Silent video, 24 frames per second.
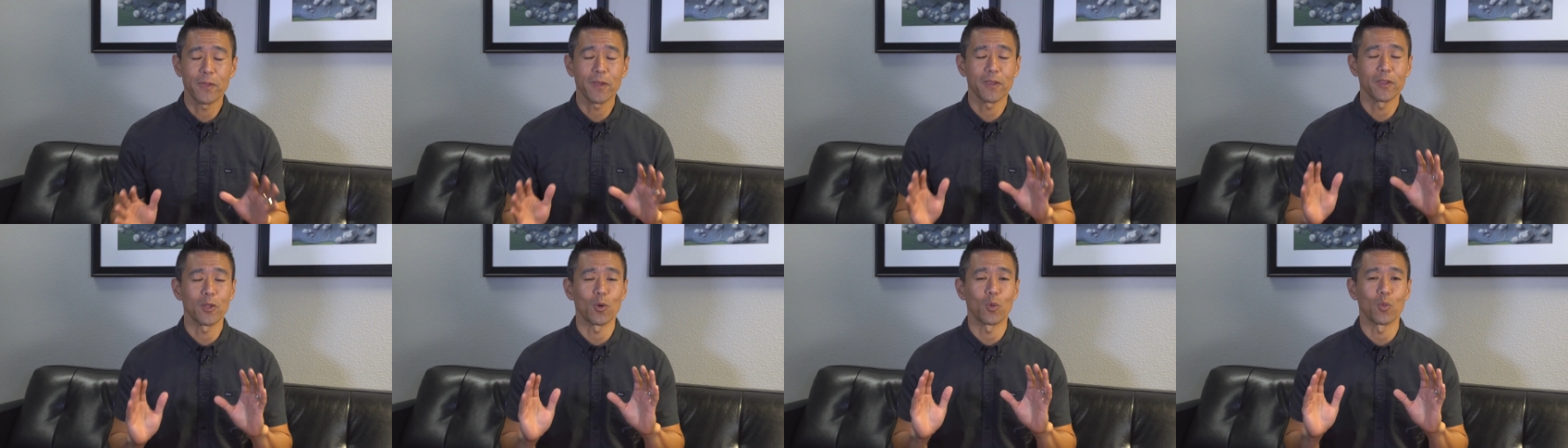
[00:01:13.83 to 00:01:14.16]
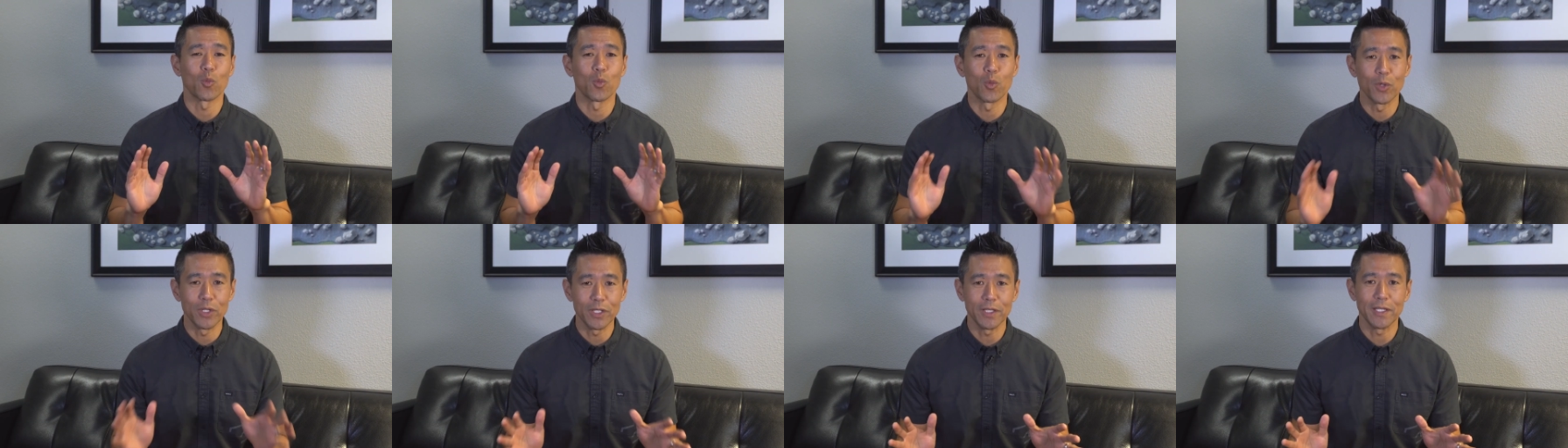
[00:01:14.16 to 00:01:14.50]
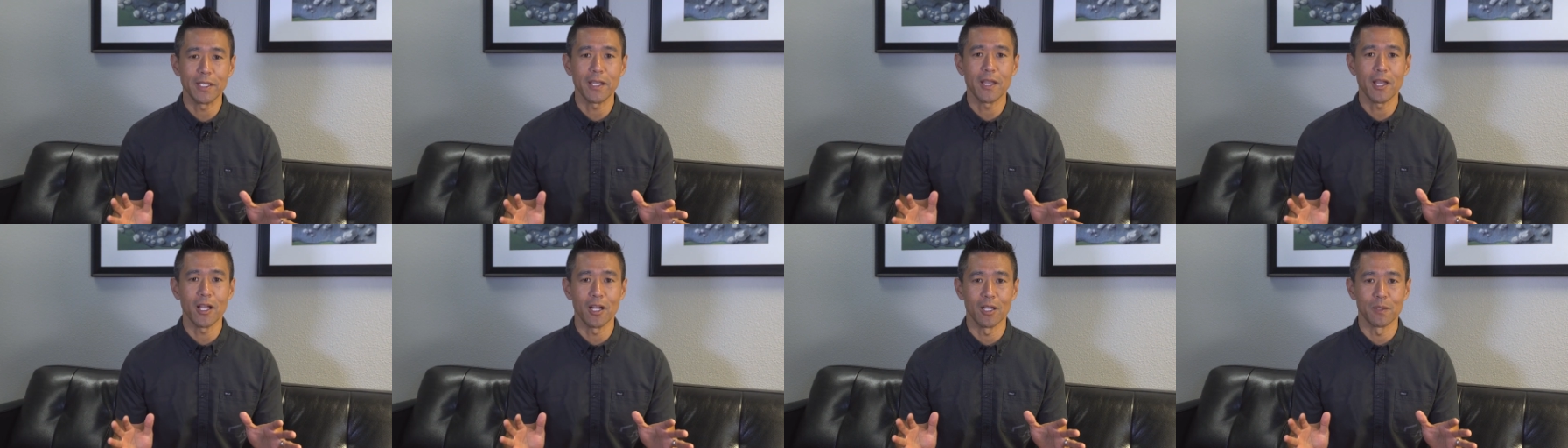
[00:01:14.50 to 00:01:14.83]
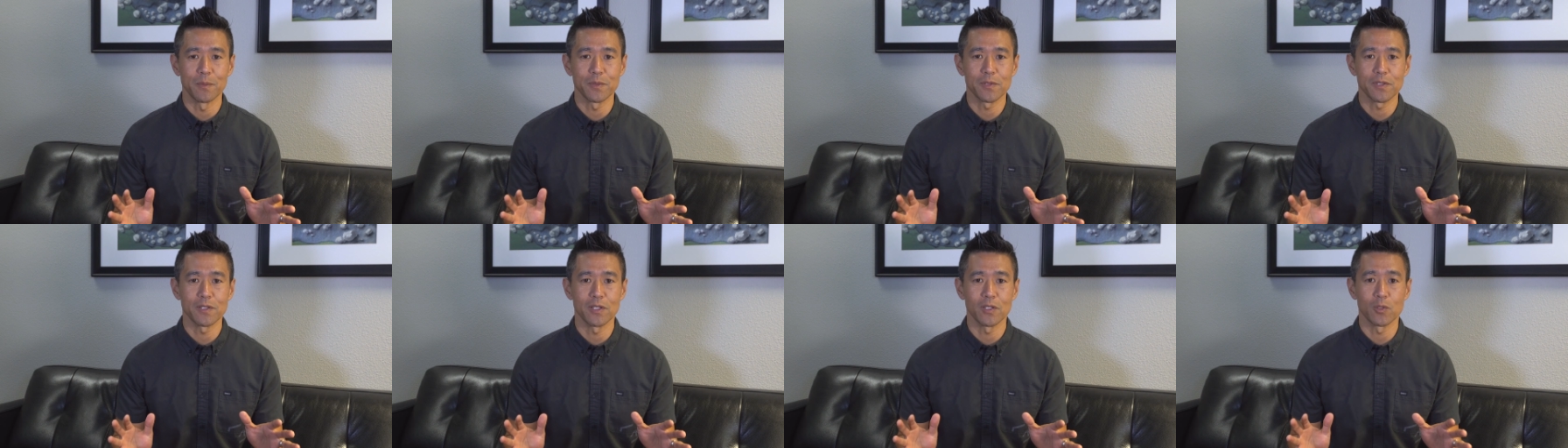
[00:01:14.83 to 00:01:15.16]
thing that really
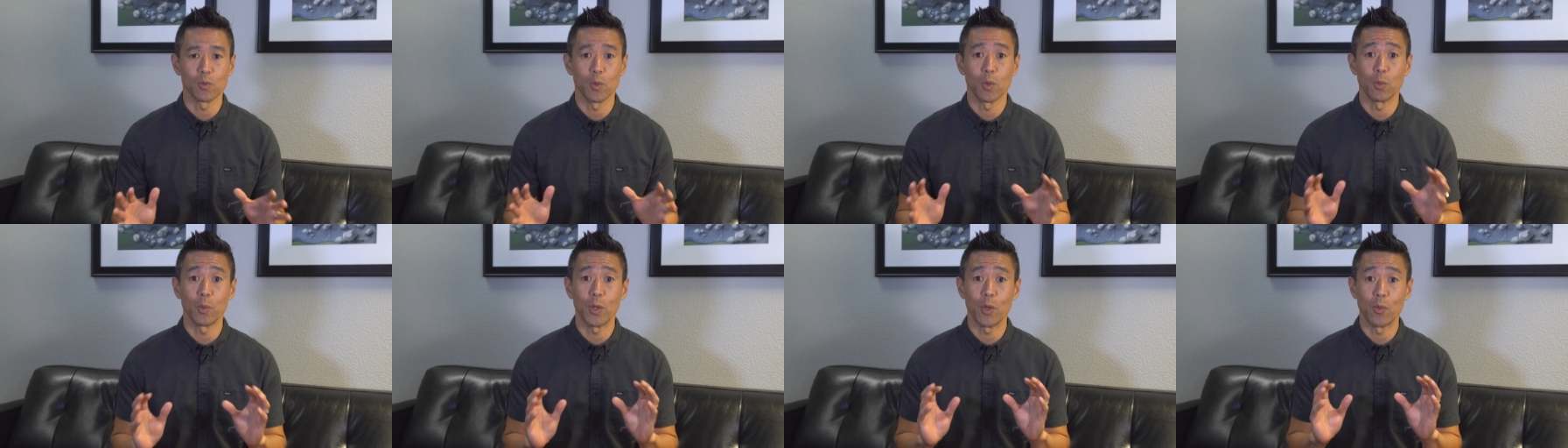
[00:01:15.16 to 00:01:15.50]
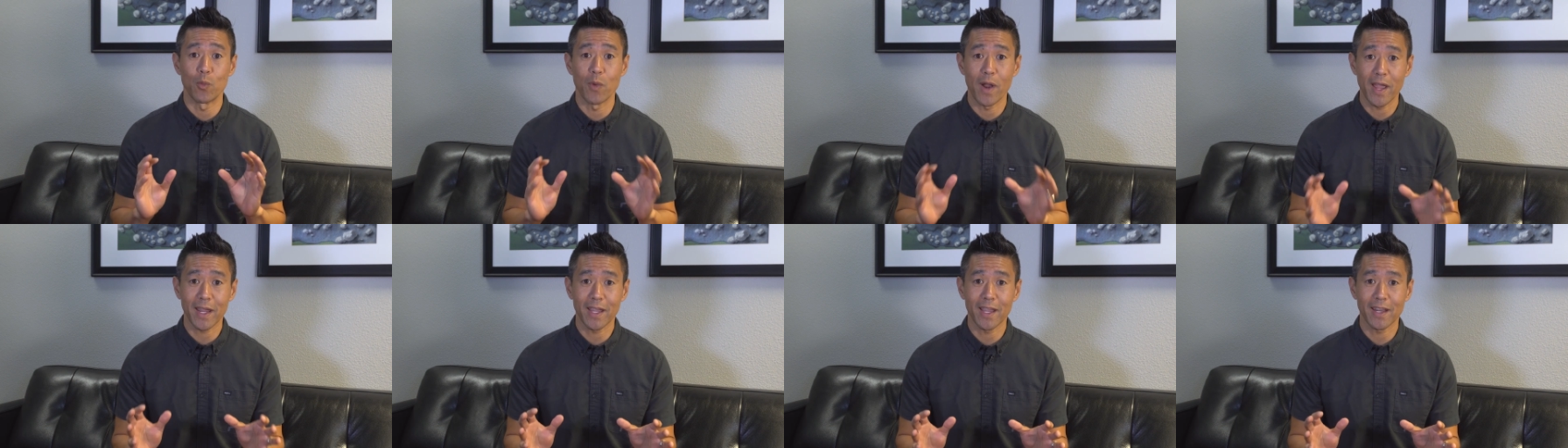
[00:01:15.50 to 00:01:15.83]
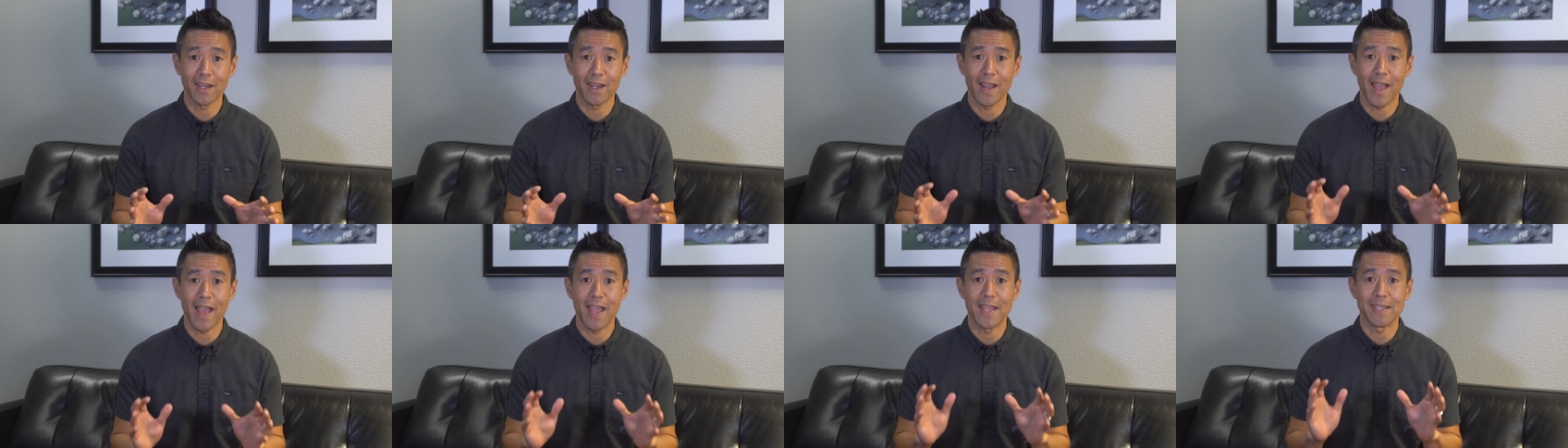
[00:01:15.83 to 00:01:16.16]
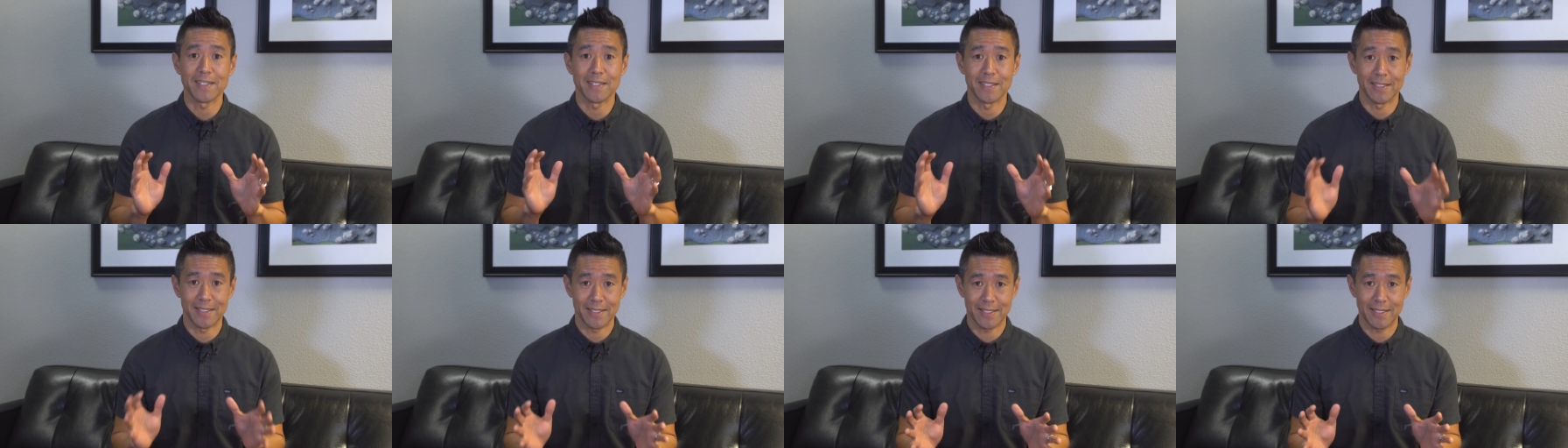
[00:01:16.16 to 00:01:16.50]
helps is when we
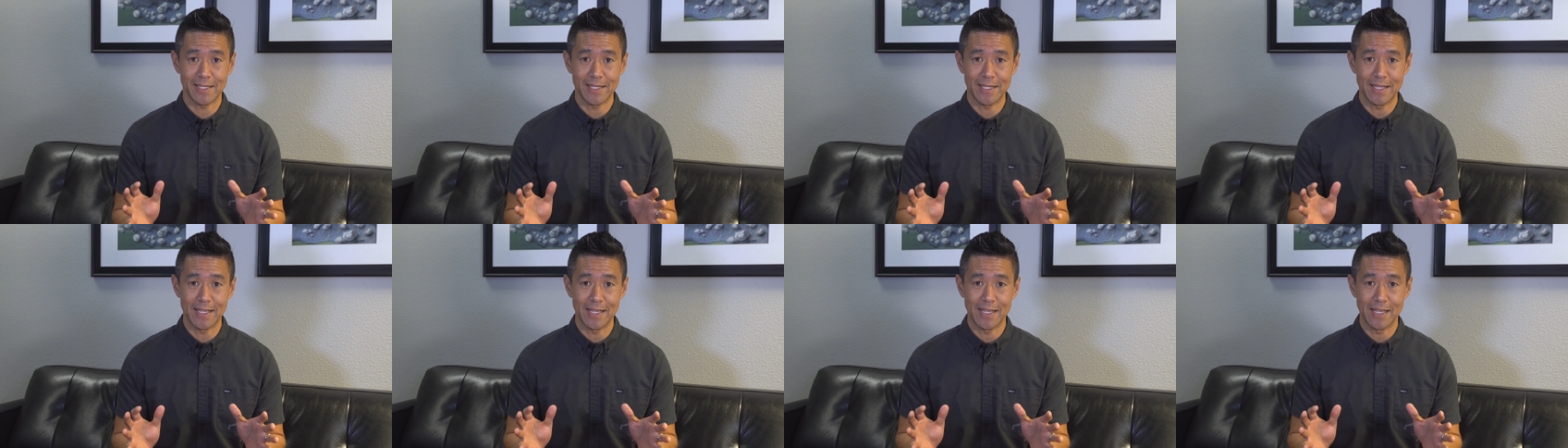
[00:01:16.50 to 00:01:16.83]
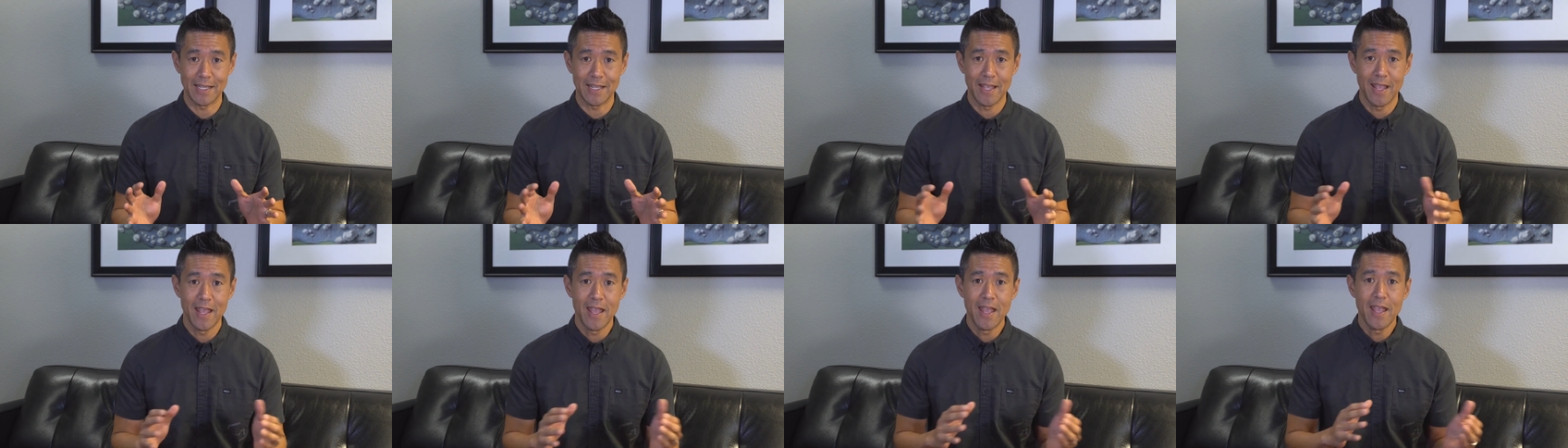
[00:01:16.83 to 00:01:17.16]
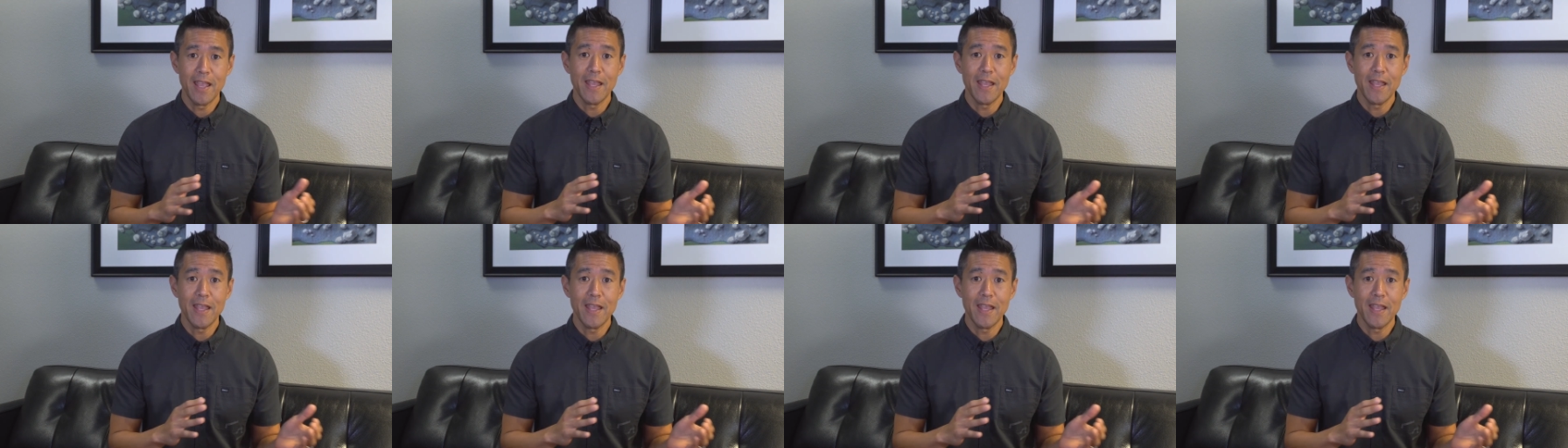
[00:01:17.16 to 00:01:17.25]
recognize and see